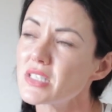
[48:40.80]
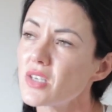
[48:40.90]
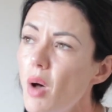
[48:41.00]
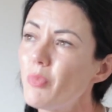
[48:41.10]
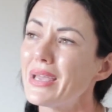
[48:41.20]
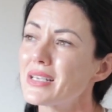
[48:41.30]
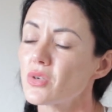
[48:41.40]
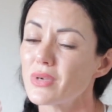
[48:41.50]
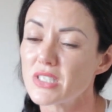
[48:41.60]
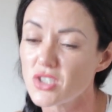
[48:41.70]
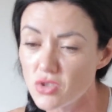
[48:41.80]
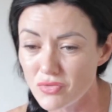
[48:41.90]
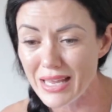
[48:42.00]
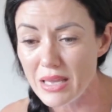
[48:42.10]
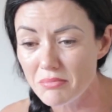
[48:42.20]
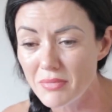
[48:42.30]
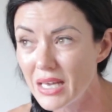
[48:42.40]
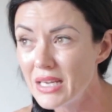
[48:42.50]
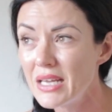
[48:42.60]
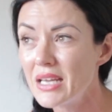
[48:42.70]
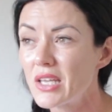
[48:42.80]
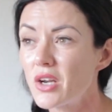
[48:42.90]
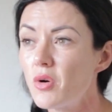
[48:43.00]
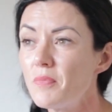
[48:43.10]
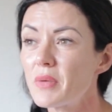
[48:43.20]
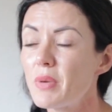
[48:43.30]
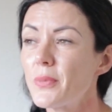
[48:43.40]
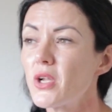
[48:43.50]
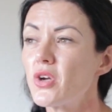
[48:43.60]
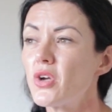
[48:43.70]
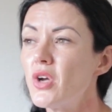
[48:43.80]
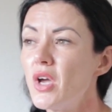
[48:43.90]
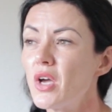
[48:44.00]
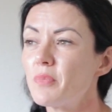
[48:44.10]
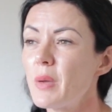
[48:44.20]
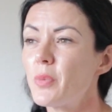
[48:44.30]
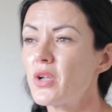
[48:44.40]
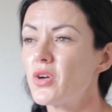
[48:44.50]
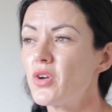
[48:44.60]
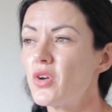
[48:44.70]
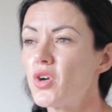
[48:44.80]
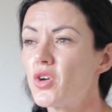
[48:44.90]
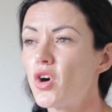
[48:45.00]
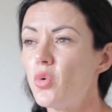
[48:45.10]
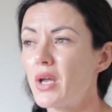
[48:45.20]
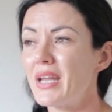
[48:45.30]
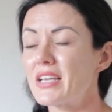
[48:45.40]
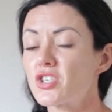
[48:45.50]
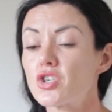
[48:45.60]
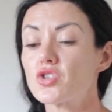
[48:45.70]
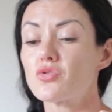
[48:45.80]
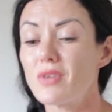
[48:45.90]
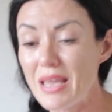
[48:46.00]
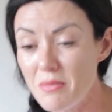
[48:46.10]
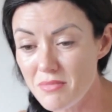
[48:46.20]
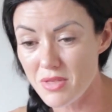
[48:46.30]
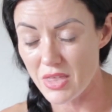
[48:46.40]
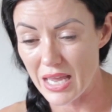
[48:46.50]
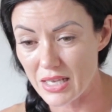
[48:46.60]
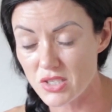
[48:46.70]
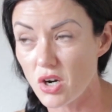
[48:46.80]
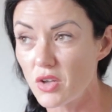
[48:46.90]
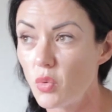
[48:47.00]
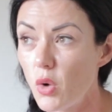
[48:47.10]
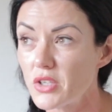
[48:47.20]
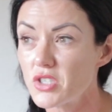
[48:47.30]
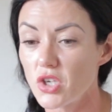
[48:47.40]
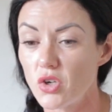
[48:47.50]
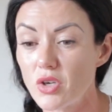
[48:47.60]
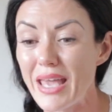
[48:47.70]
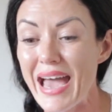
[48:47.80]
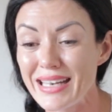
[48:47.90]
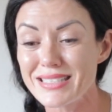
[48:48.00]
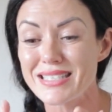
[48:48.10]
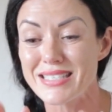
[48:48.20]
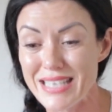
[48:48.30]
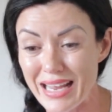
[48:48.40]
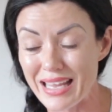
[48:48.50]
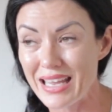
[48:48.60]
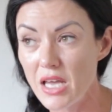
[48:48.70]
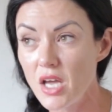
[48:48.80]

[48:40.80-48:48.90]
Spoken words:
stop being so extreme. People who go on extreme things are the ones who can't stick,